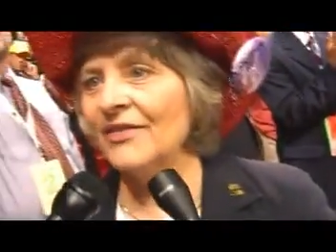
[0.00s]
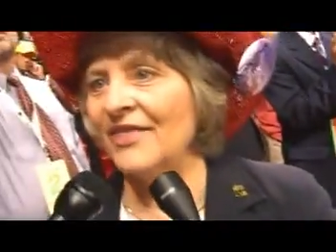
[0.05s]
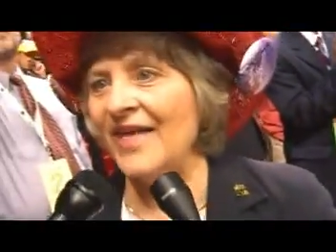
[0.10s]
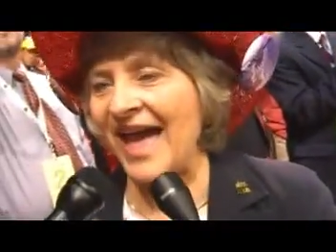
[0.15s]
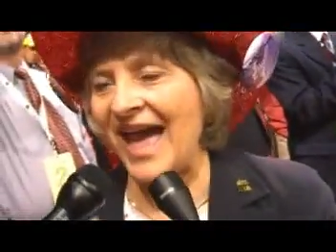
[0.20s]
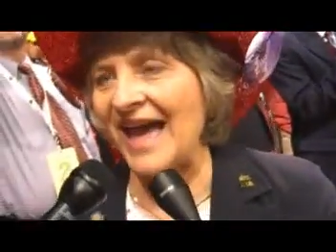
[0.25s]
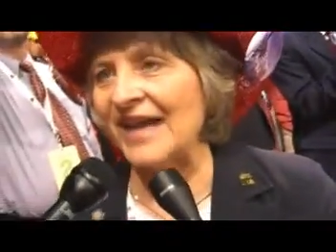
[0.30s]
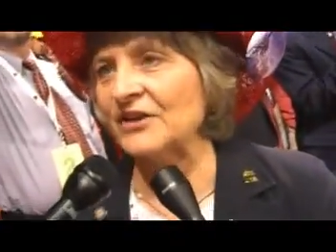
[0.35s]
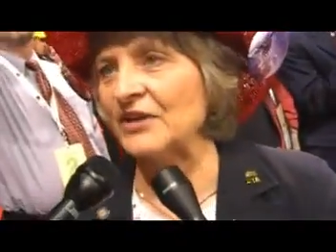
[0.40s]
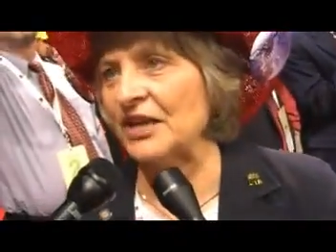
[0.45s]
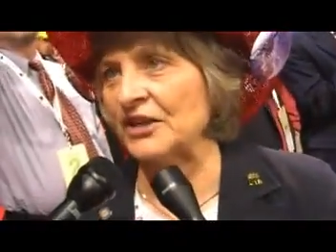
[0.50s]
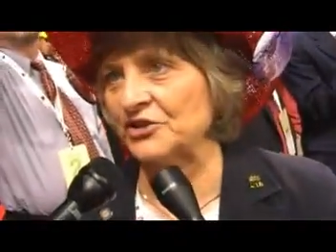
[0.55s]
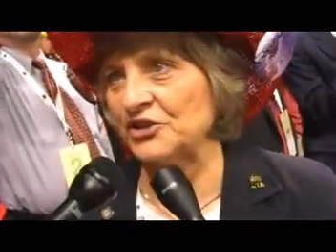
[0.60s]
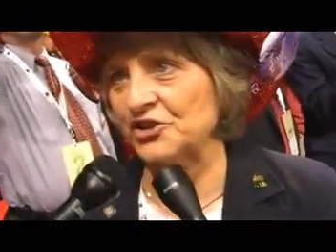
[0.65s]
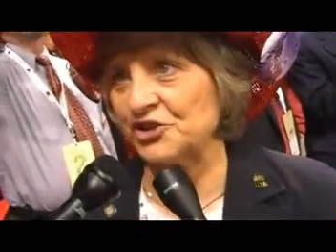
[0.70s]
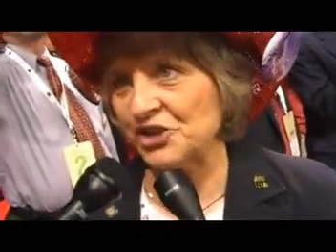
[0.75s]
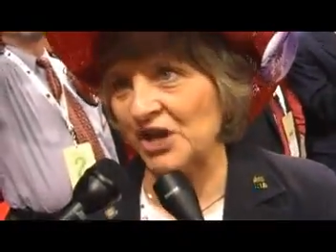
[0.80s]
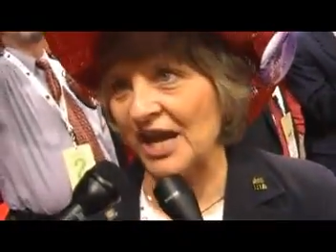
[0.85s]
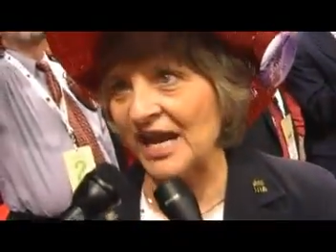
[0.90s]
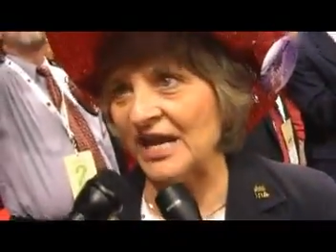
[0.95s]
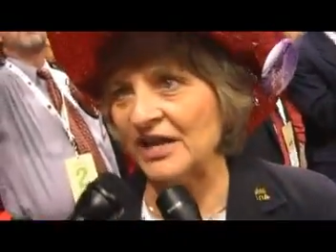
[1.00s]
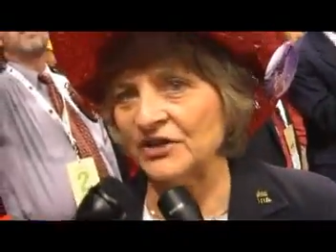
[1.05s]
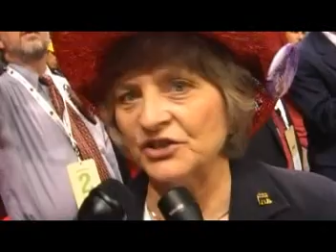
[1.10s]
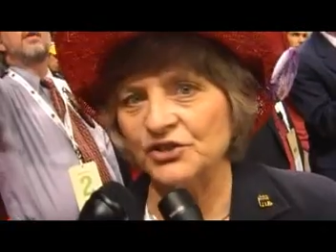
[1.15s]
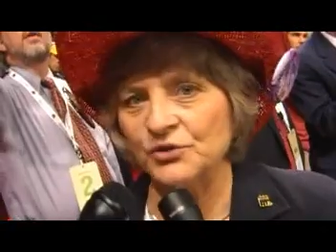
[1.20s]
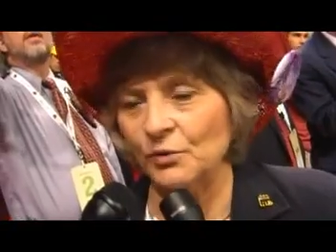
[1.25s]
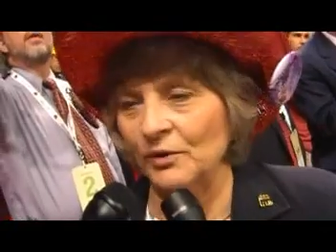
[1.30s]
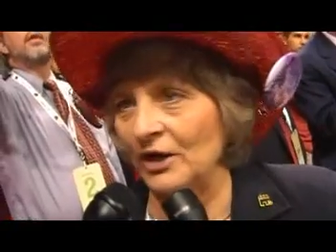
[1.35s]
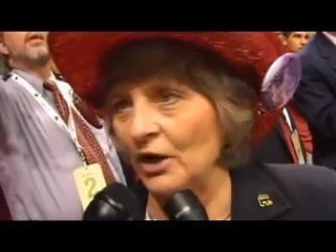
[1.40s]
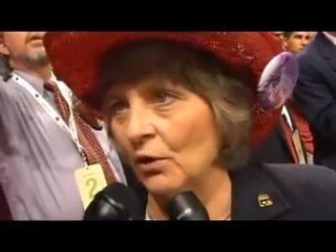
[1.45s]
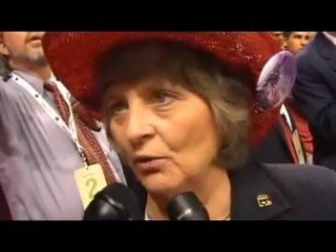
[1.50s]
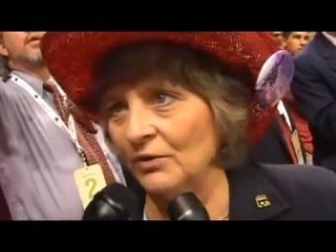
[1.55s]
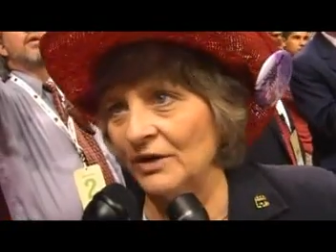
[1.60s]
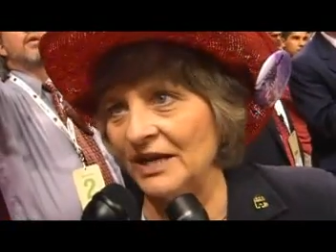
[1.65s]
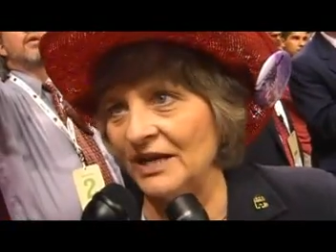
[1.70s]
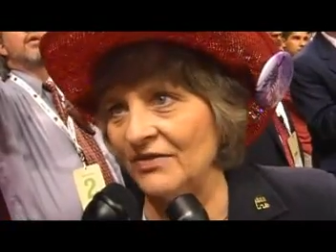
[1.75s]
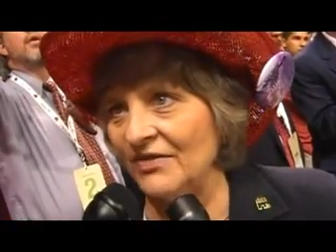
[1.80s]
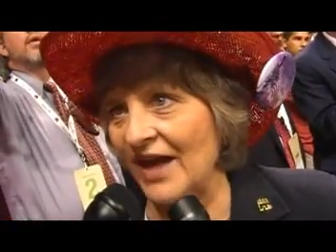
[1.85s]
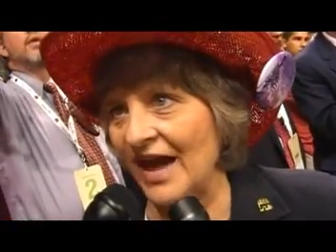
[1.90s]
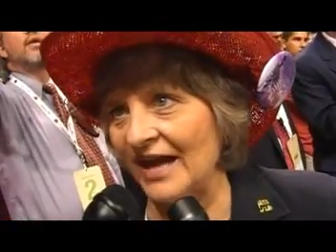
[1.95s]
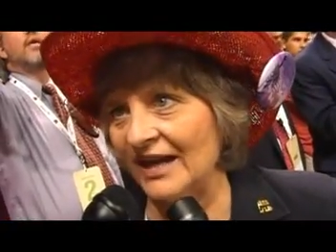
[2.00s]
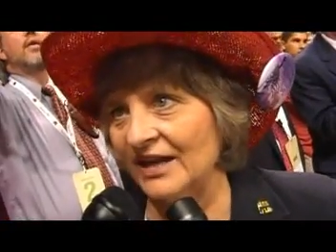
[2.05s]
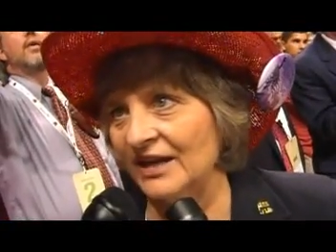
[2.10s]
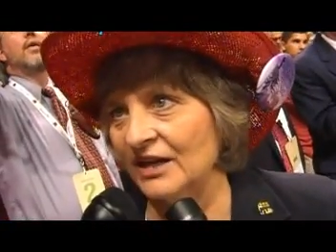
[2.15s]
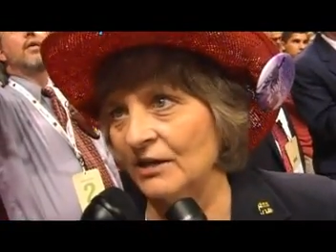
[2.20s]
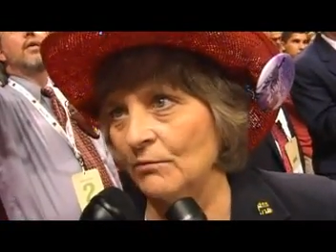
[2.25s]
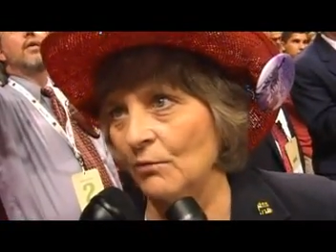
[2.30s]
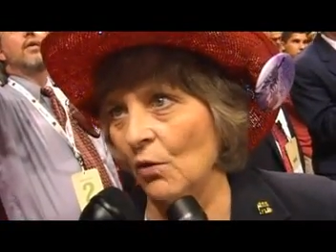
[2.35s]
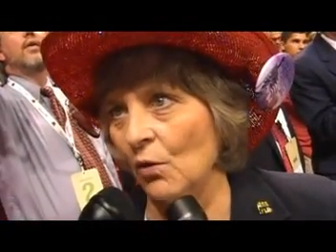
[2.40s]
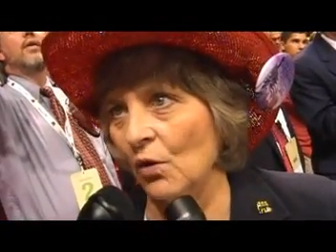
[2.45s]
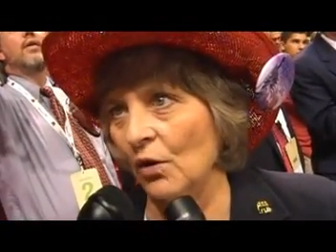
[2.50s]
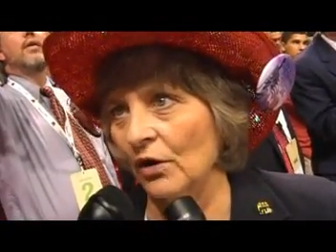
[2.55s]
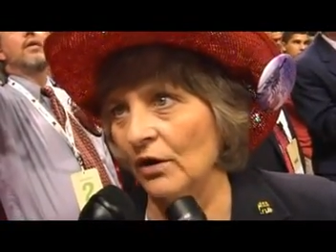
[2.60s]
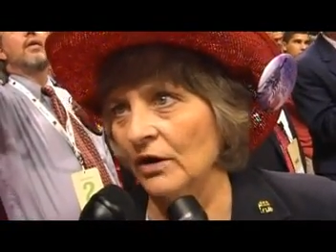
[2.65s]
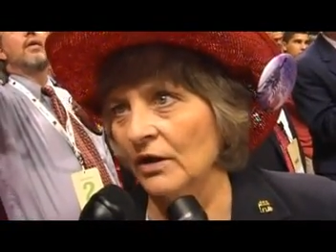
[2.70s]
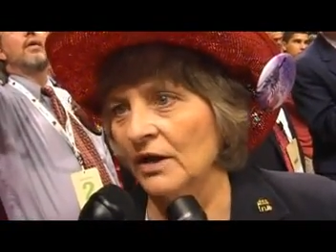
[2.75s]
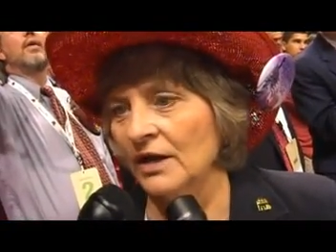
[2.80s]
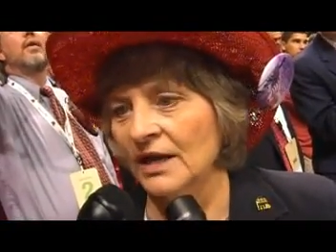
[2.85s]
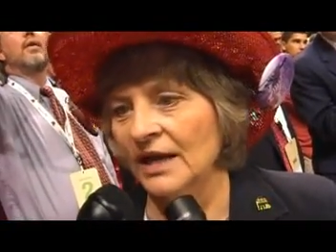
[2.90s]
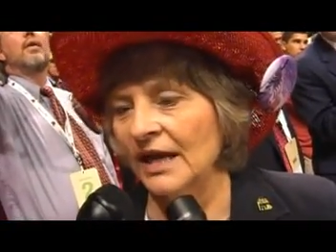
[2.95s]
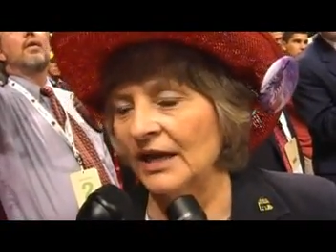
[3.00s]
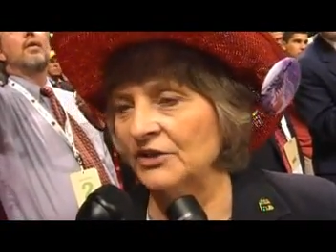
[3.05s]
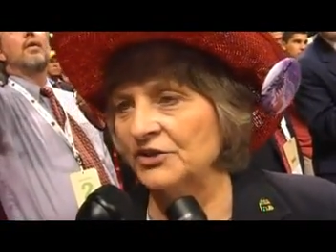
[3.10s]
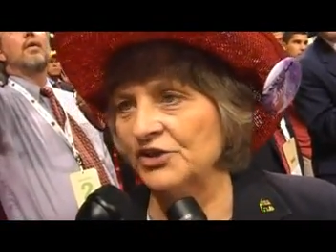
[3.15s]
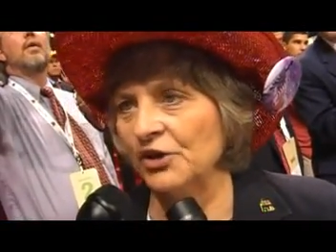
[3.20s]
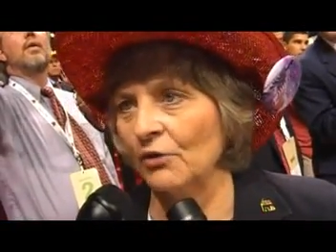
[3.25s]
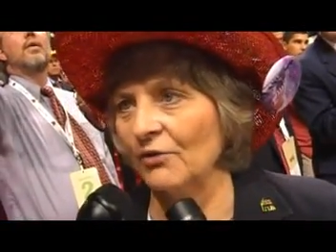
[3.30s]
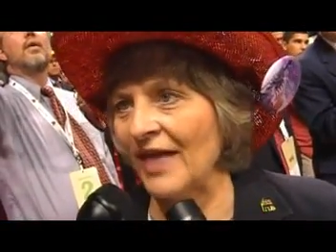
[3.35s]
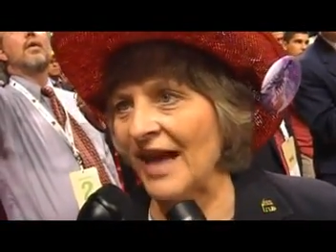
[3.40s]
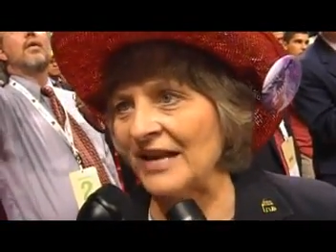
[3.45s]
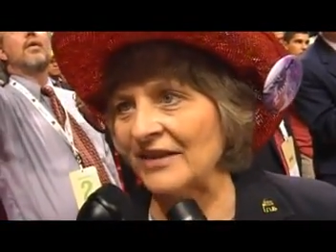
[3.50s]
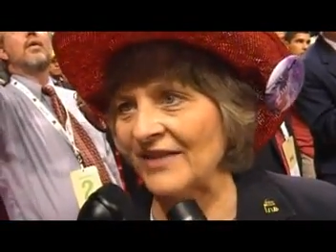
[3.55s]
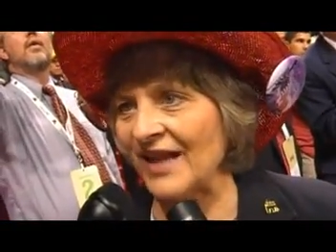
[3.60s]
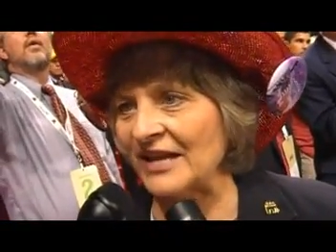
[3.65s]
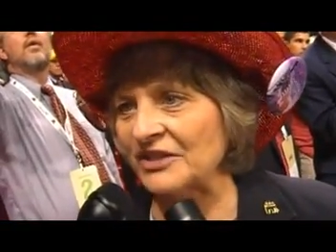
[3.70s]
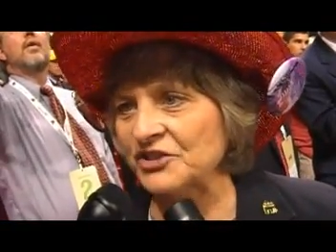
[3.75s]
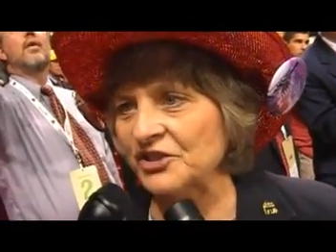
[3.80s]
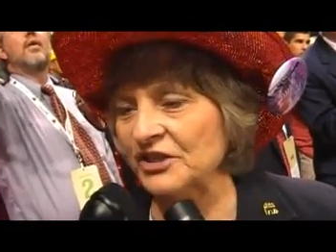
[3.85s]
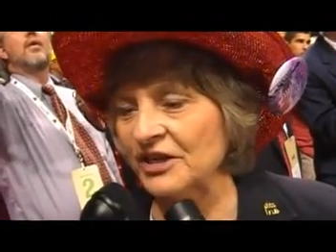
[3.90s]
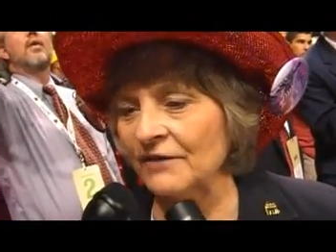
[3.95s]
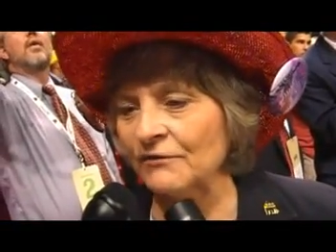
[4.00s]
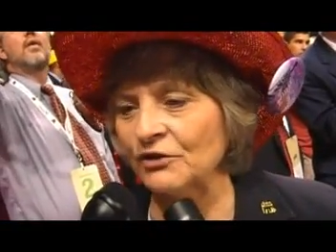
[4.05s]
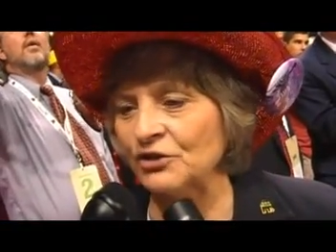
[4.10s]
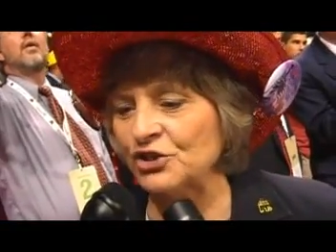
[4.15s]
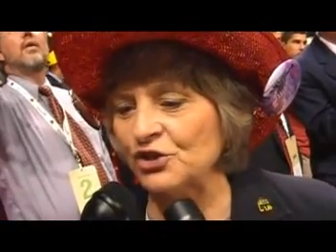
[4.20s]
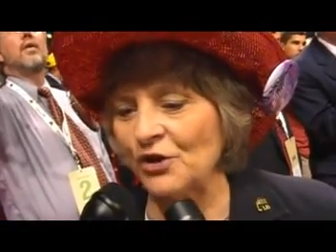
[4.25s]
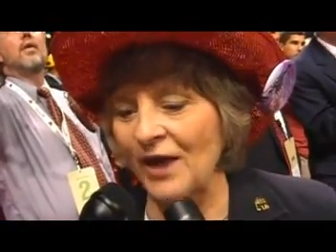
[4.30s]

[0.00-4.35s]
That has changed. We don't need that anymore. And so that's the difference.